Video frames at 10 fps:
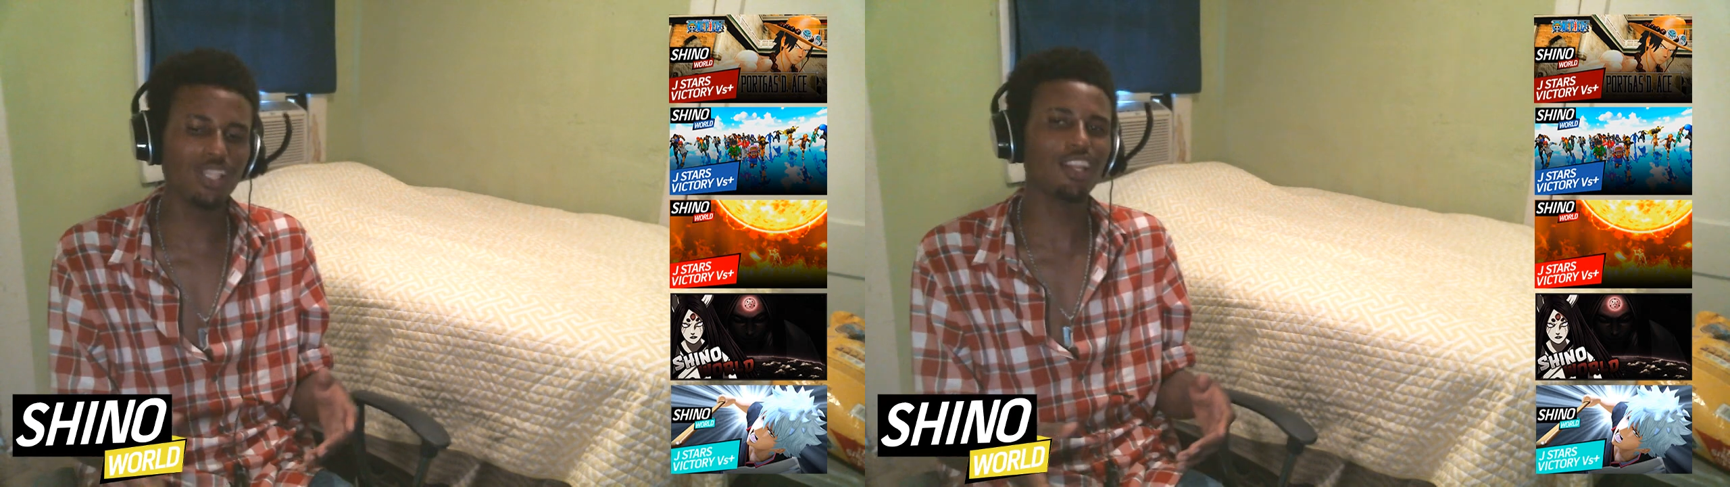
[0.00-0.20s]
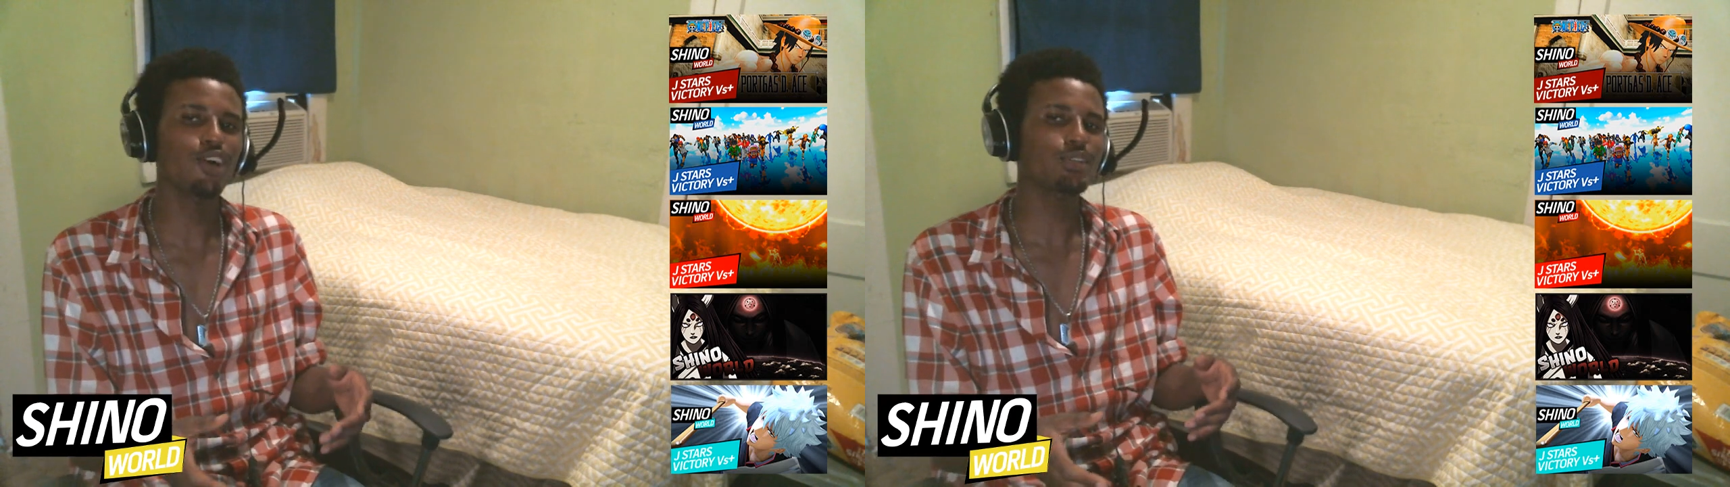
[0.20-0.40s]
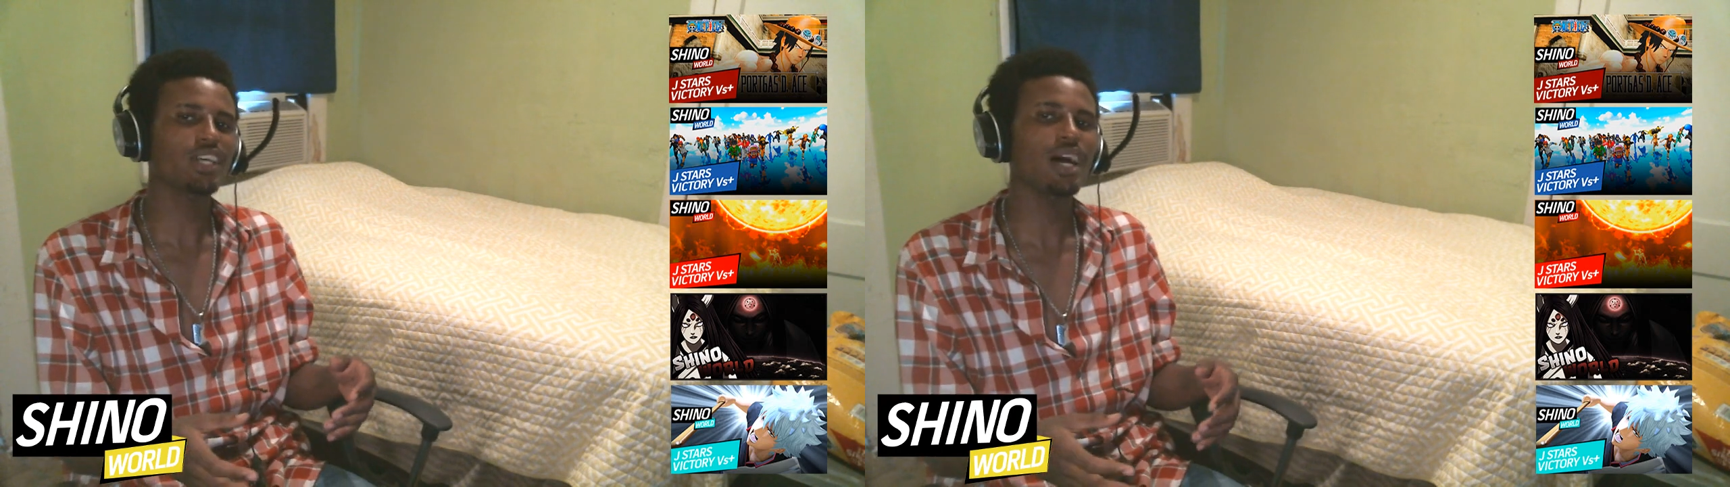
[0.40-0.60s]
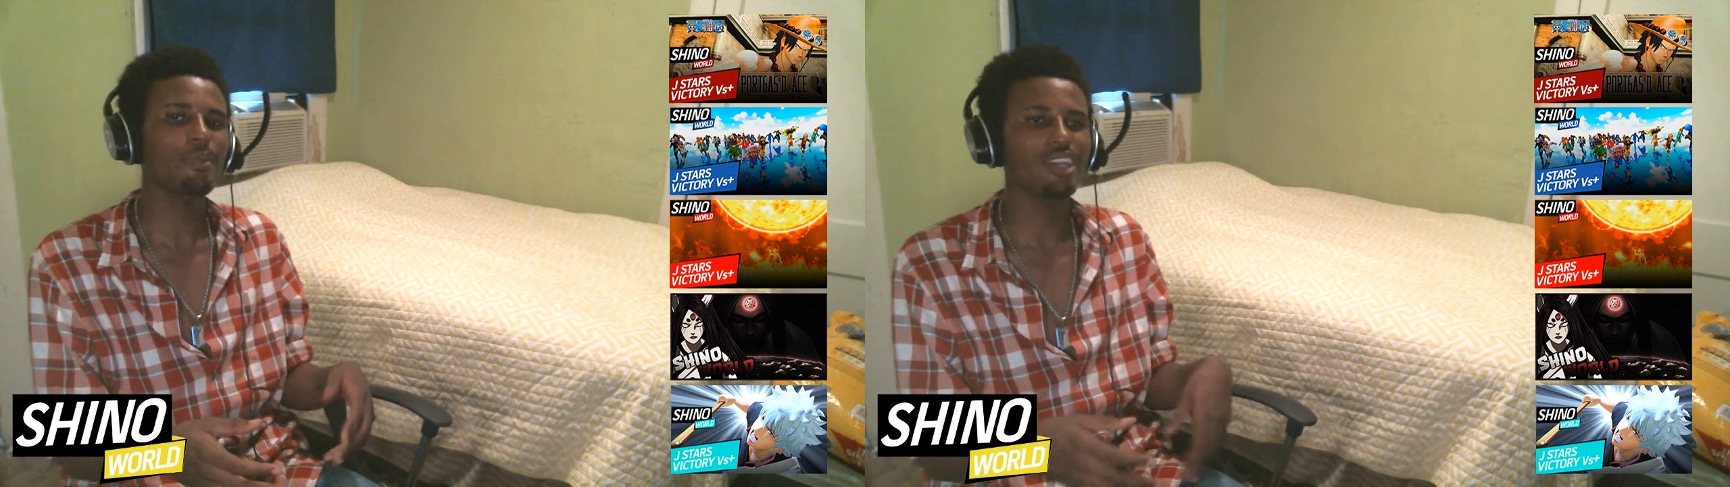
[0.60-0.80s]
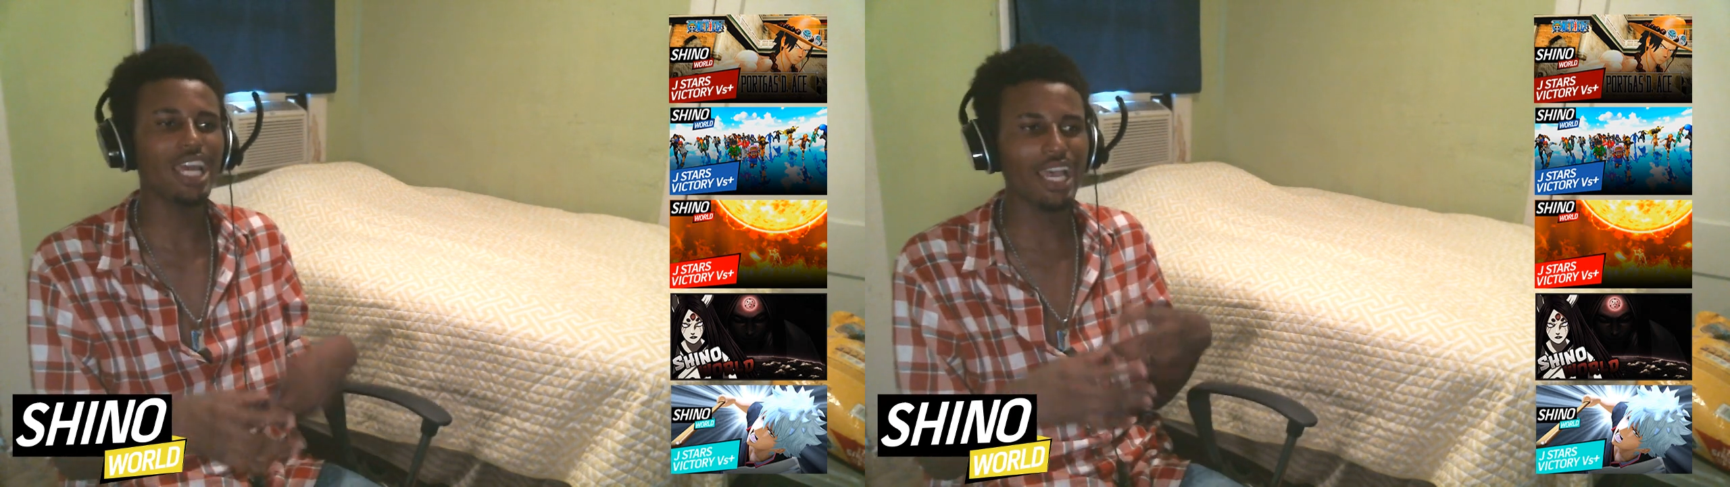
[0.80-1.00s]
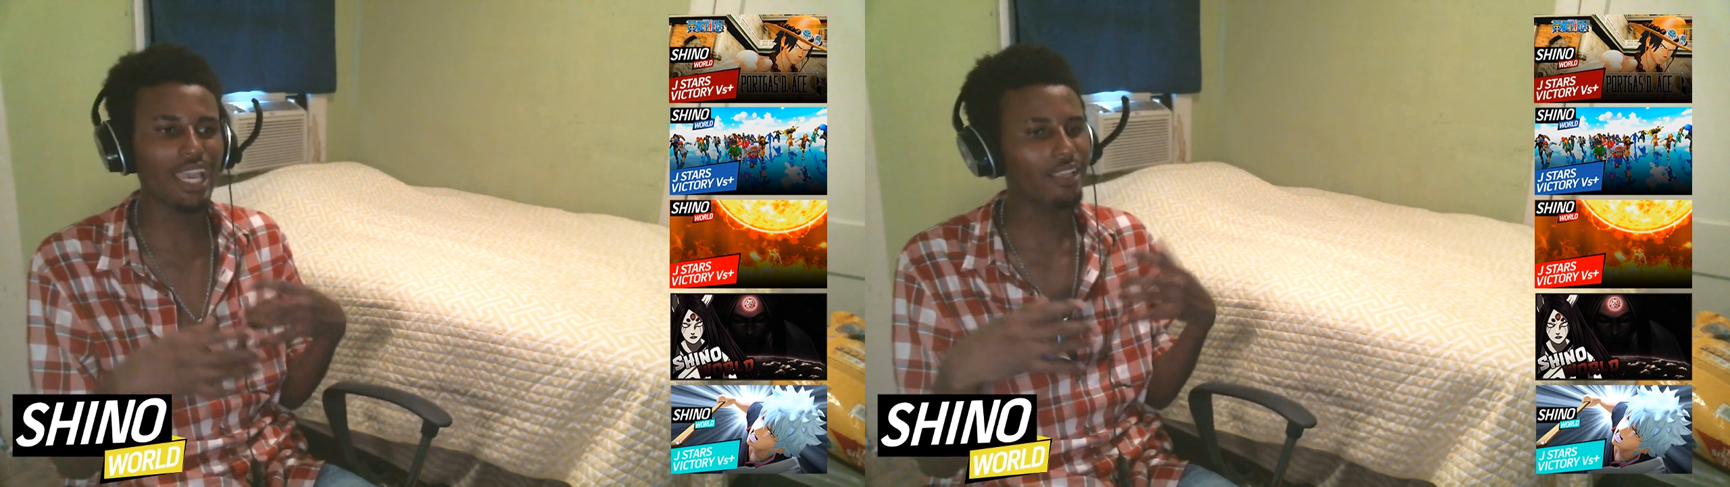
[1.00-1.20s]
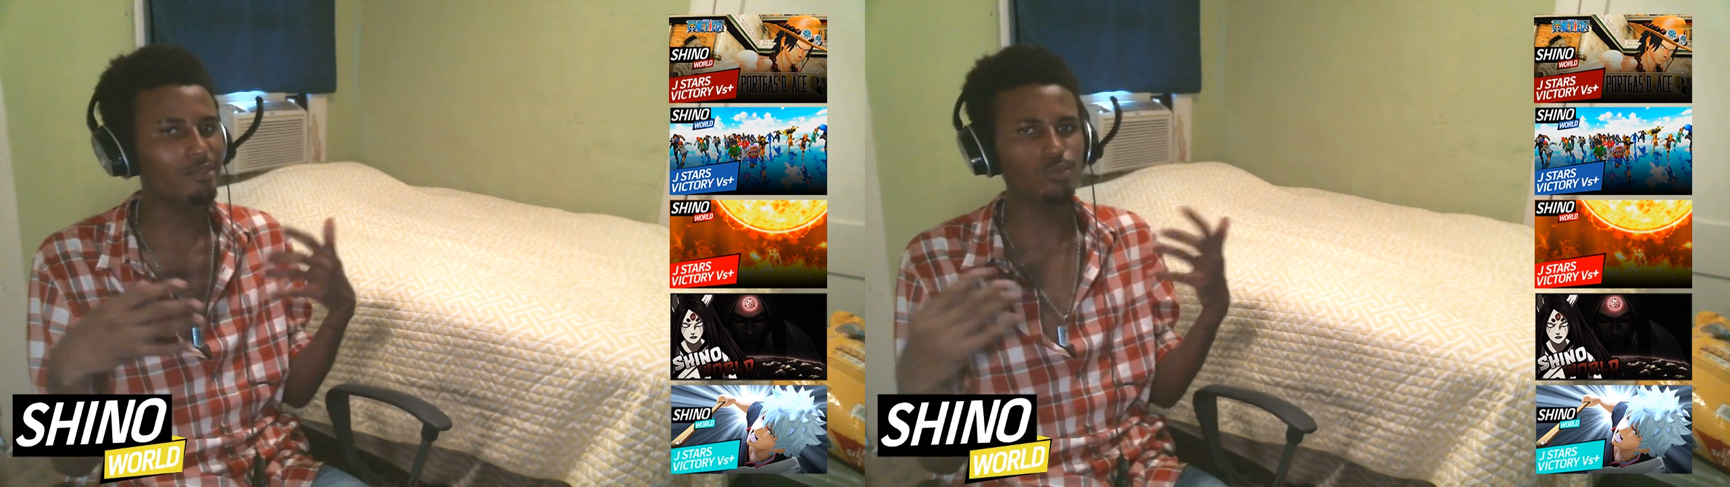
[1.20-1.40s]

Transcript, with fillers: long time and I